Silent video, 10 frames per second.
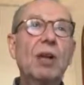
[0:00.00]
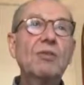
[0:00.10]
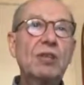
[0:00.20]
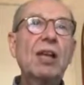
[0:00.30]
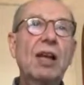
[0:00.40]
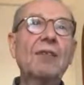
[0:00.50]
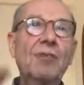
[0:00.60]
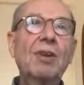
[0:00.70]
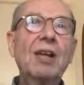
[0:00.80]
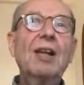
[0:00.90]
still have
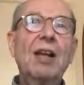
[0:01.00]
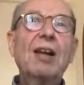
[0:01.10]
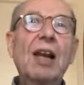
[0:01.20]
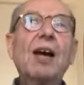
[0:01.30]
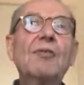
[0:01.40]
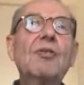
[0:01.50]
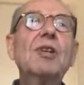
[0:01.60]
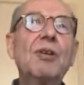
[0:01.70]
a life in